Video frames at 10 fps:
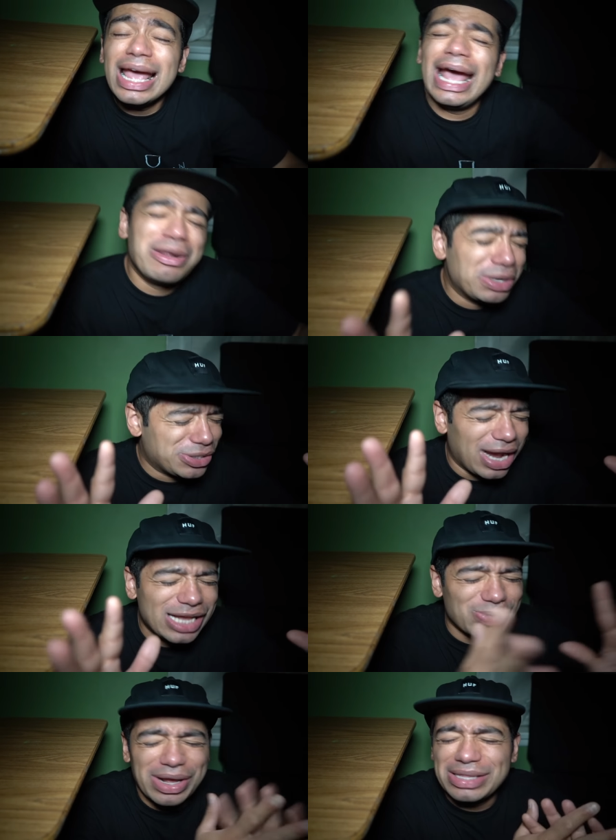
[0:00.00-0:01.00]
Anyways, you
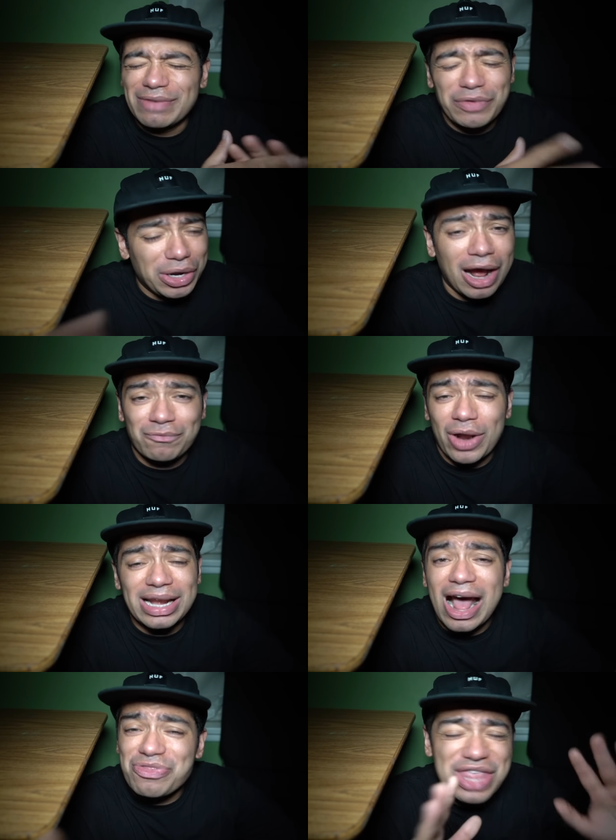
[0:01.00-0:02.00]
guys, we're gonna end the video off right
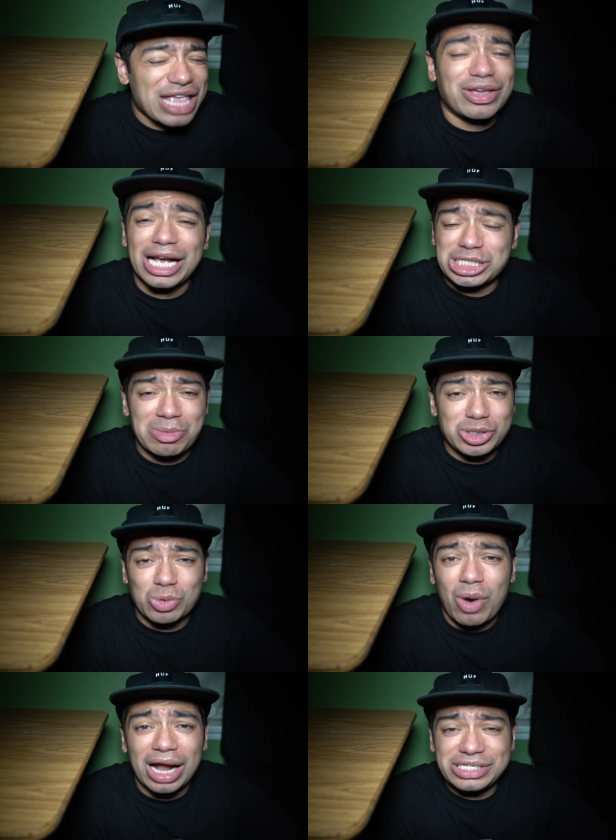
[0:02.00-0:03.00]
now. Thank you guys so much for
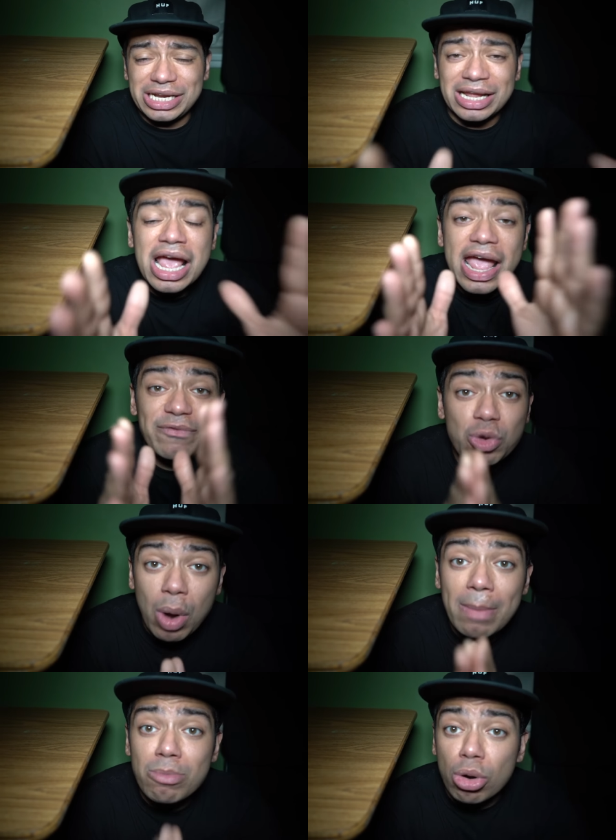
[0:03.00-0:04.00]
watching. If you
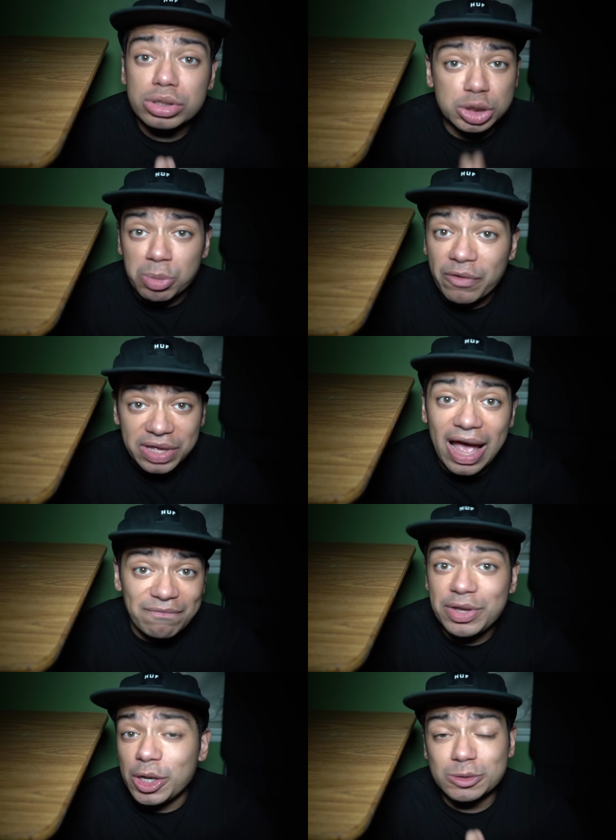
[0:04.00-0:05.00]
want more Smurf Cat
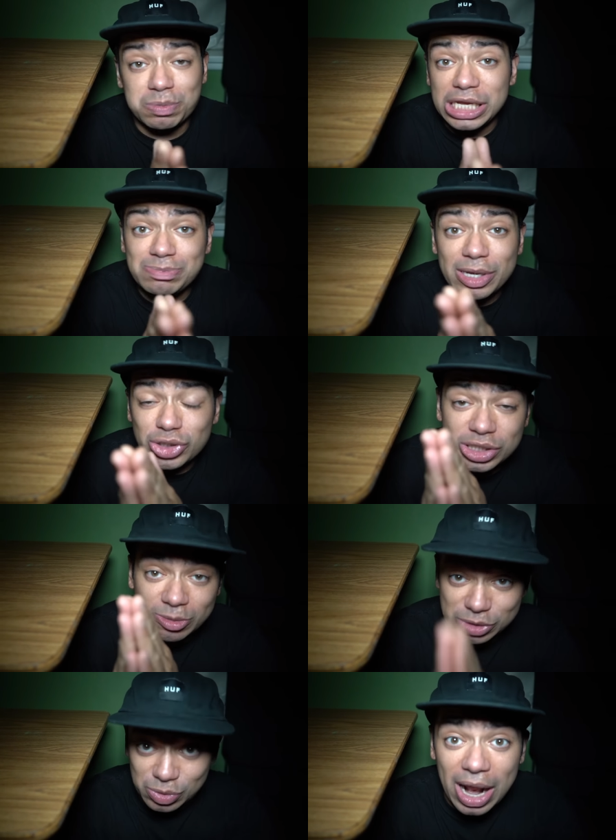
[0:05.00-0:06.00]
videos, please make sure to
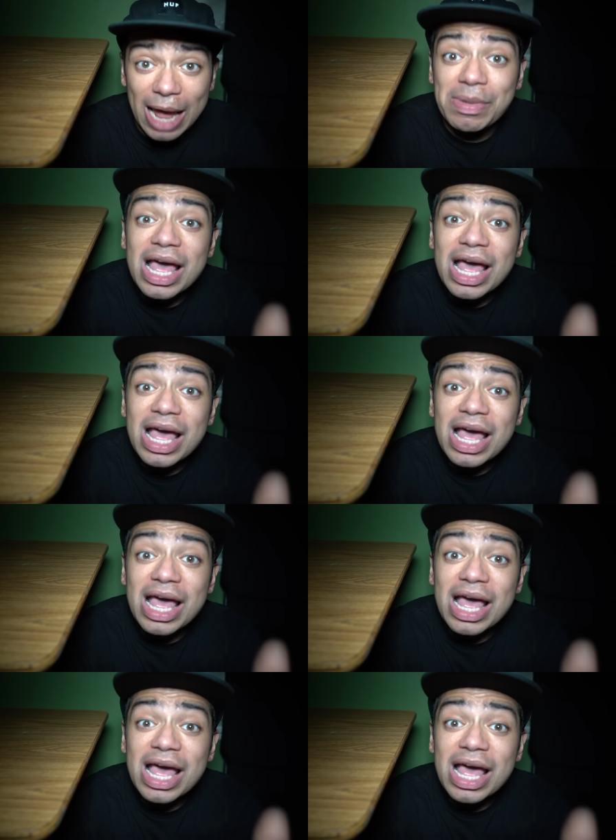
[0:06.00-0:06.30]
subscribe,